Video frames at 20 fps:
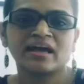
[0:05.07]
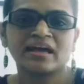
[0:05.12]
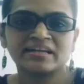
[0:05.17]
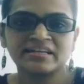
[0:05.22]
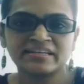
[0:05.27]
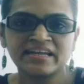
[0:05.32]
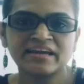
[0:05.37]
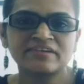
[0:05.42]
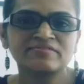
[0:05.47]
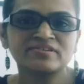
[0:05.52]

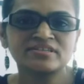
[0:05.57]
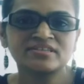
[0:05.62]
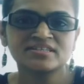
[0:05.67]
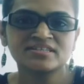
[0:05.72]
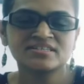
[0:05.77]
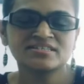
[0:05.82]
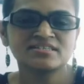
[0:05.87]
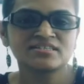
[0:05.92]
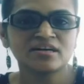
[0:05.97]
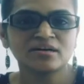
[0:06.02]
Never
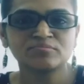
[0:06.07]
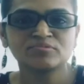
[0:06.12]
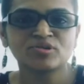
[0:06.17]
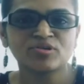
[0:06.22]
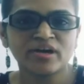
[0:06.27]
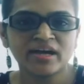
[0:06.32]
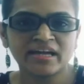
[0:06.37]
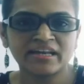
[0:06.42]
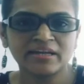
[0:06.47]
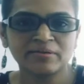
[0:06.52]
disturb your
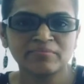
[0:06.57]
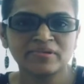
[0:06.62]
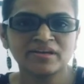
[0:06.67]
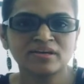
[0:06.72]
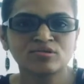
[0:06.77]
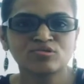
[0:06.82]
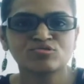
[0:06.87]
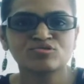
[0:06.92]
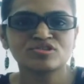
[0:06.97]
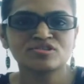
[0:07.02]
enemy
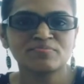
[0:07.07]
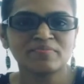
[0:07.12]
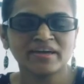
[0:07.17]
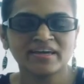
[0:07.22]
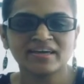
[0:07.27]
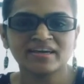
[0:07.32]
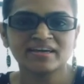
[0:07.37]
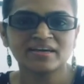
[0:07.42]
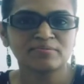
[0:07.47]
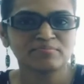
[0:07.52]
who is
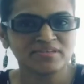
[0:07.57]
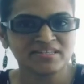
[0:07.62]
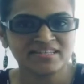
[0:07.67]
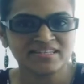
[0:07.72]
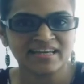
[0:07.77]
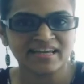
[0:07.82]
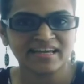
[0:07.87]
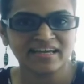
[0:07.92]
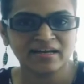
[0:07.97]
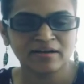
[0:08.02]
making a
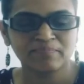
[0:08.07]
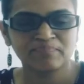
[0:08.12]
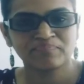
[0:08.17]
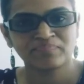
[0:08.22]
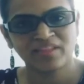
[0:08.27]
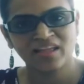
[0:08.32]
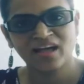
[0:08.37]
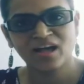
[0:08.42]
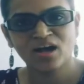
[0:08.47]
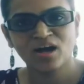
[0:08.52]
mistake.
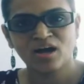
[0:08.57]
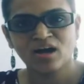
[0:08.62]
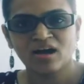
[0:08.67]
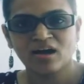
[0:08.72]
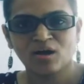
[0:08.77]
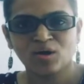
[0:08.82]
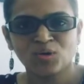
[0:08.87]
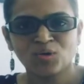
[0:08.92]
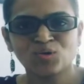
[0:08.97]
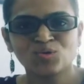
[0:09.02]

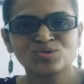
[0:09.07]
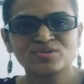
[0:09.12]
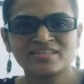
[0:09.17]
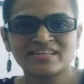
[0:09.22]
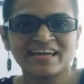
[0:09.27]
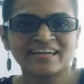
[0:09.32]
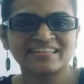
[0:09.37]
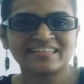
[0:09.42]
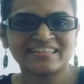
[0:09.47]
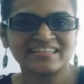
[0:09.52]
Who
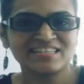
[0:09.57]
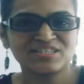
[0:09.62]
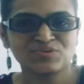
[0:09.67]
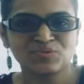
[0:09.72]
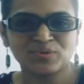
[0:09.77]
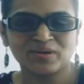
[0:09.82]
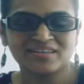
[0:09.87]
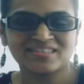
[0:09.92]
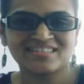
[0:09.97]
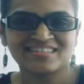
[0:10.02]
said these
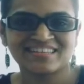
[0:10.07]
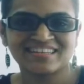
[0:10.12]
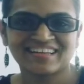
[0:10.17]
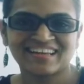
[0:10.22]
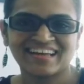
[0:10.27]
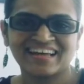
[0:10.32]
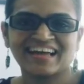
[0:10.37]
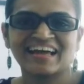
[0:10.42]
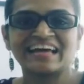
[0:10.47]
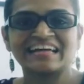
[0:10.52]
words?
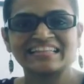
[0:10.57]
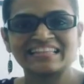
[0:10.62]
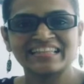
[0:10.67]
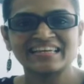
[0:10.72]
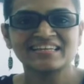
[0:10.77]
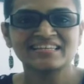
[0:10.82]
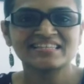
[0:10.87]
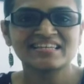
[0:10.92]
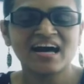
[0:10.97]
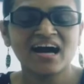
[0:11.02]

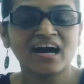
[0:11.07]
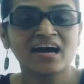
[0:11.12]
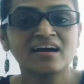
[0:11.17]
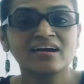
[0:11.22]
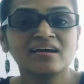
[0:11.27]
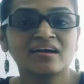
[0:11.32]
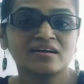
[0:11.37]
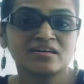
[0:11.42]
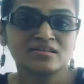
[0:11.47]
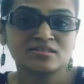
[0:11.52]
These are
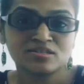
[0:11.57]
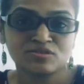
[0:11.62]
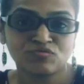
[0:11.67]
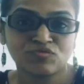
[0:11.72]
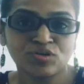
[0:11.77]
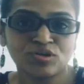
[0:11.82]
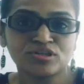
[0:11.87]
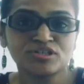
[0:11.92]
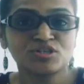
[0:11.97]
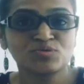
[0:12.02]

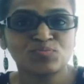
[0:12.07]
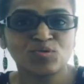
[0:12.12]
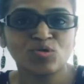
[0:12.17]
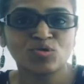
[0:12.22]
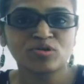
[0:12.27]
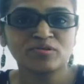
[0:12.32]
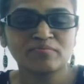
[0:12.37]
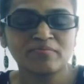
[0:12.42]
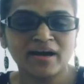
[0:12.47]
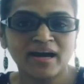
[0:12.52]
words
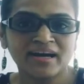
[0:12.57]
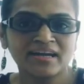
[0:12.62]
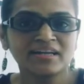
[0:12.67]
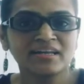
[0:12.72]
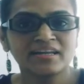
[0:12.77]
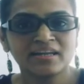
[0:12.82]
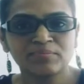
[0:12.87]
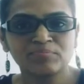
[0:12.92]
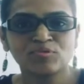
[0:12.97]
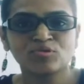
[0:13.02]
spoken by
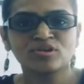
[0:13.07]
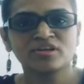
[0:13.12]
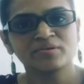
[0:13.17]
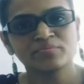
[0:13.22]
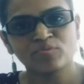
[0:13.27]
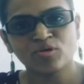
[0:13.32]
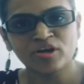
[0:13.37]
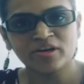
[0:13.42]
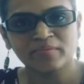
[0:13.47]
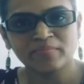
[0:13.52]
Napoleon
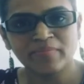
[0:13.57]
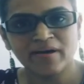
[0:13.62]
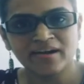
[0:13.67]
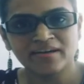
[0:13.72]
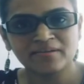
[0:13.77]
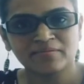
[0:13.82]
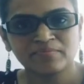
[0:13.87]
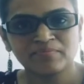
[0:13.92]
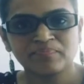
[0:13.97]
Bonaparte.